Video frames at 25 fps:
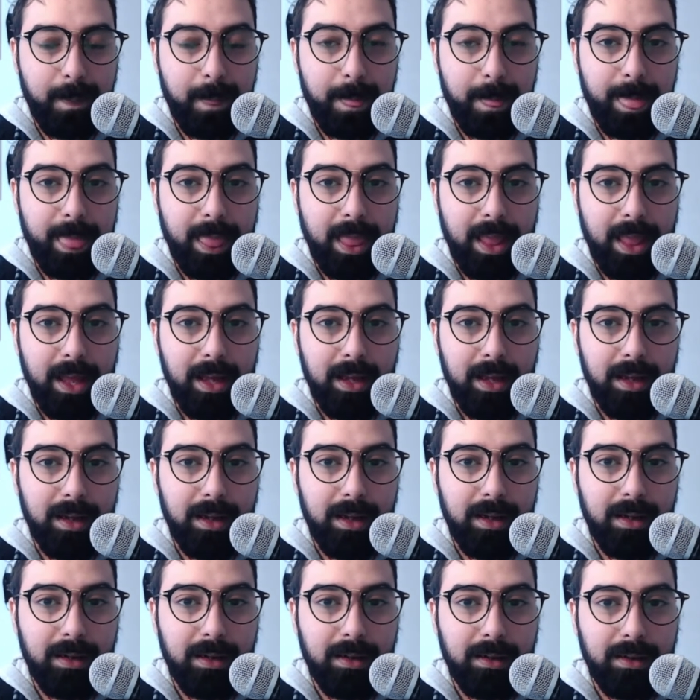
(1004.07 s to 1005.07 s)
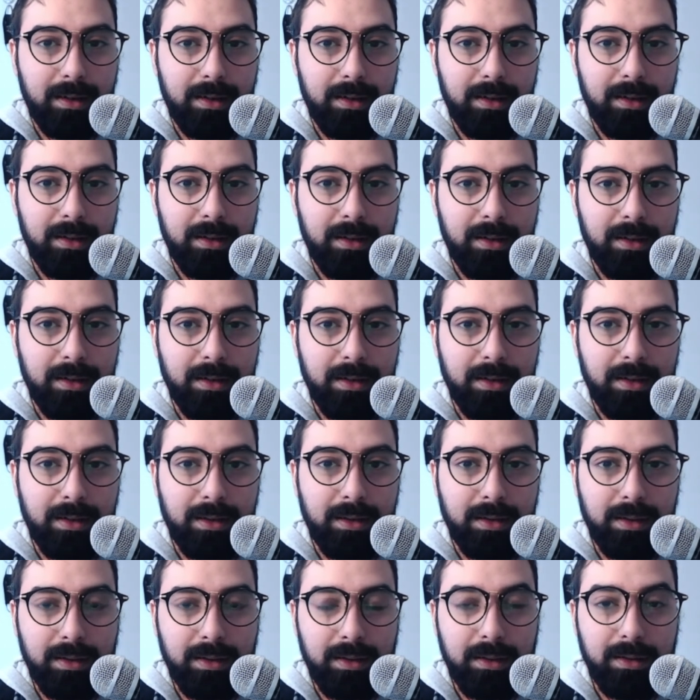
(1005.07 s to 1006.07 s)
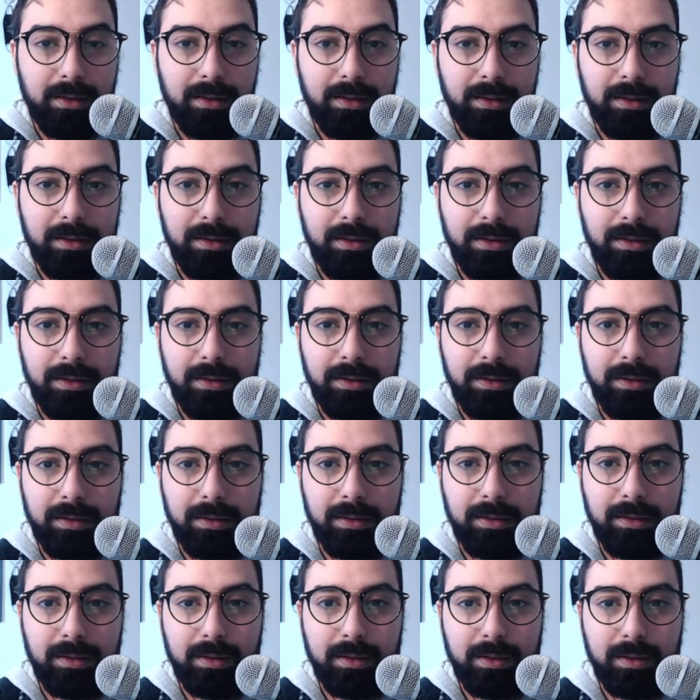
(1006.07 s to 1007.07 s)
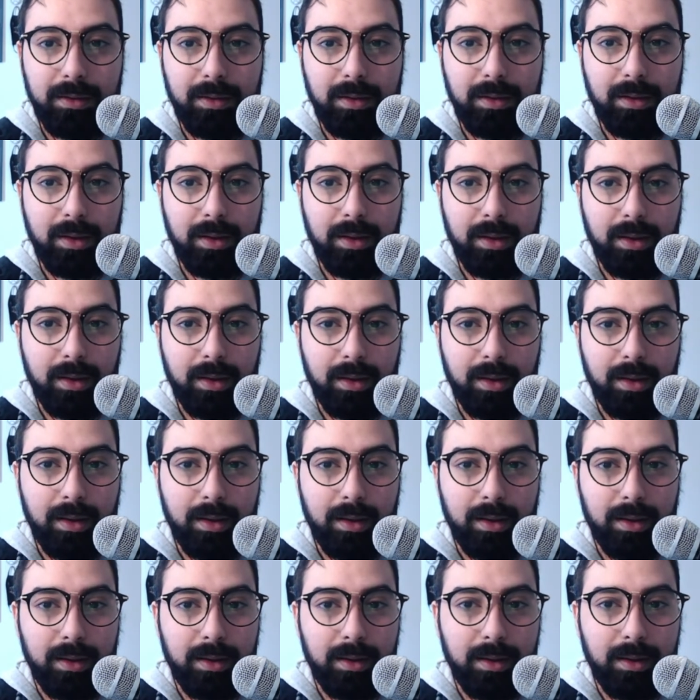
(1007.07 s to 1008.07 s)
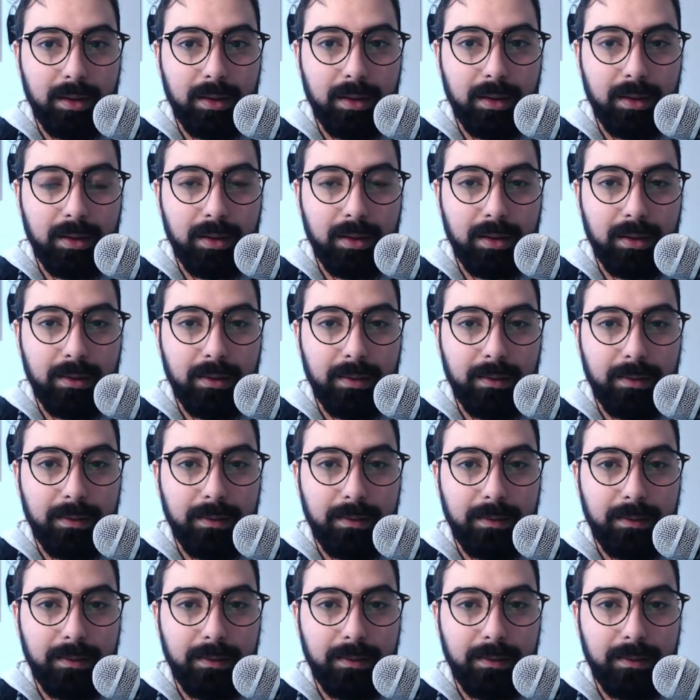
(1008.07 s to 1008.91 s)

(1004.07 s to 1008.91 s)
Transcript: Nobody speaks.